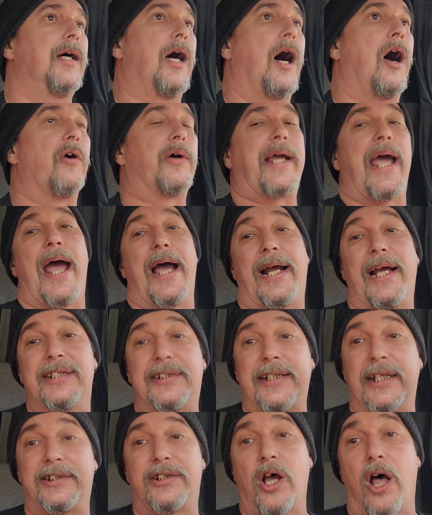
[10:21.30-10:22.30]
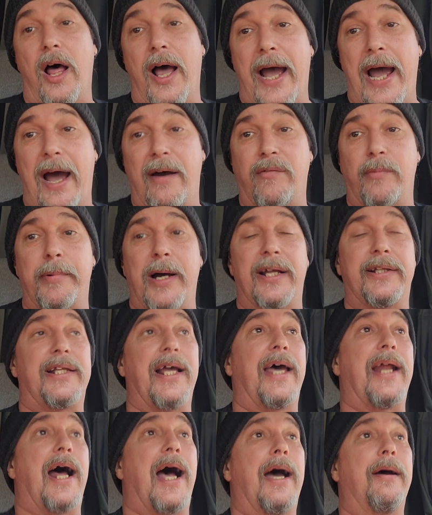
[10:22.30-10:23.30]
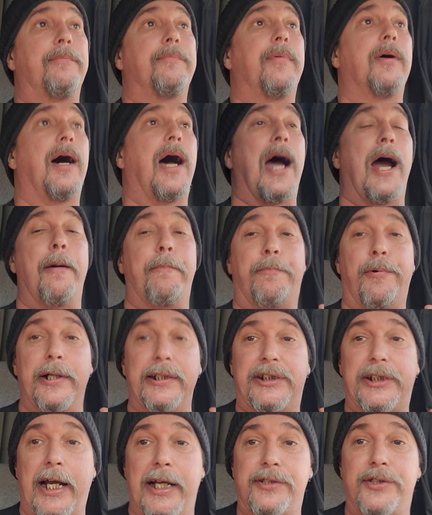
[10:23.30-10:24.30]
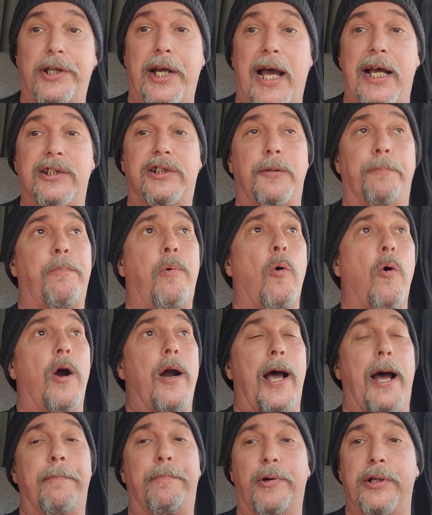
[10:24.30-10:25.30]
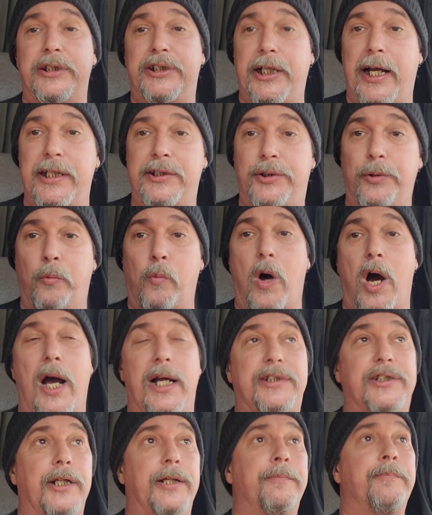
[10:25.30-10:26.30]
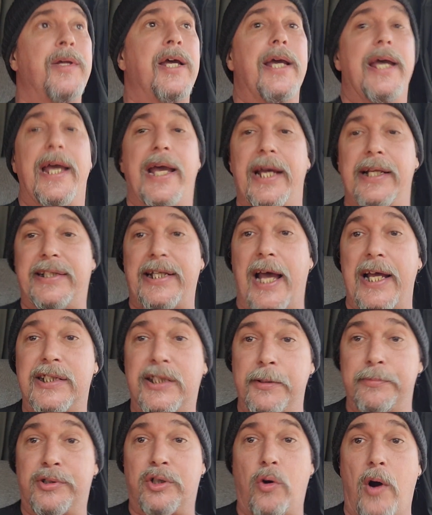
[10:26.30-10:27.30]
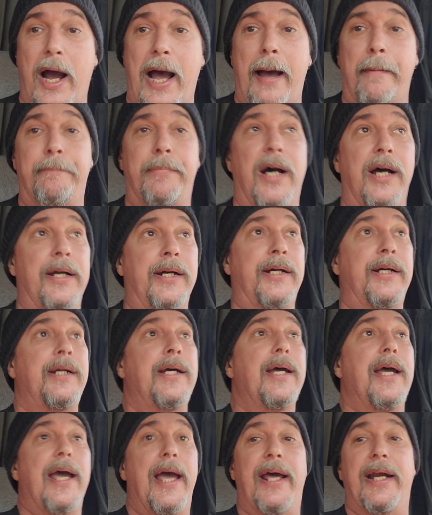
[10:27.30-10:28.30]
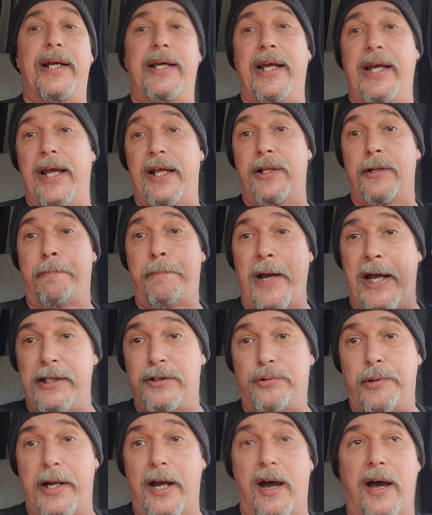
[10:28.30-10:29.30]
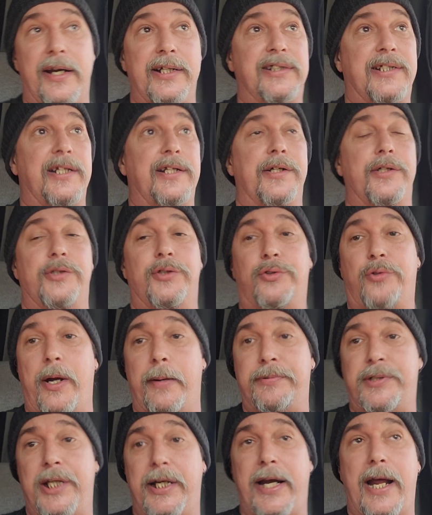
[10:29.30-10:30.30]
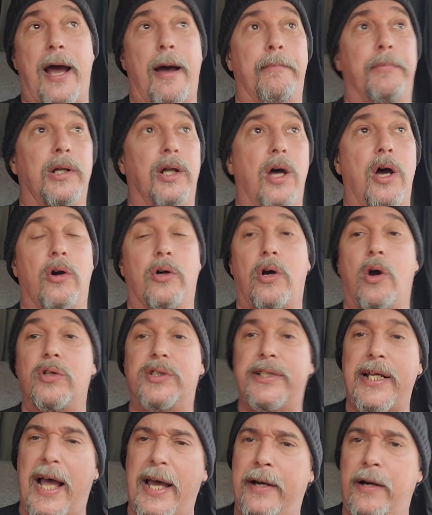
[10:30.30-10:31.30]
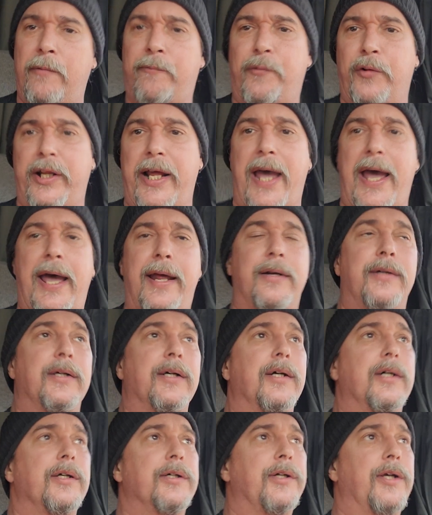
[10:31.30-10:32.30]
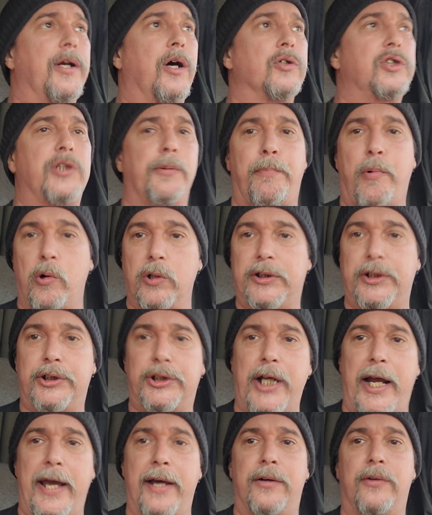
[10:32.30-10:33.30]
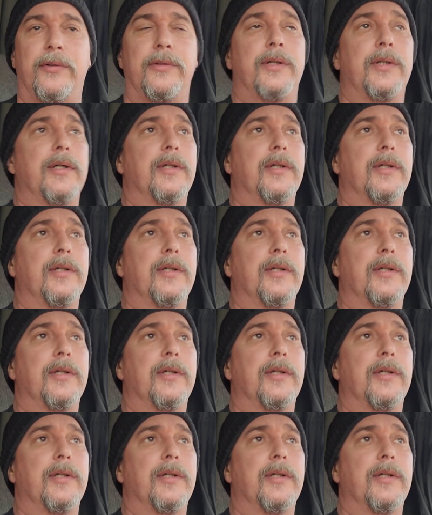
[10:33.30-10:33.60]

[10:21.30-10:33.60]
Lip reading: Okay, I guess that's all I have about that. I appreciate you guys' support. I appreciate you watching. Hit that subscribe button. And again, the Patreon is in the description down below. Go sign up for that. You know, support the channel.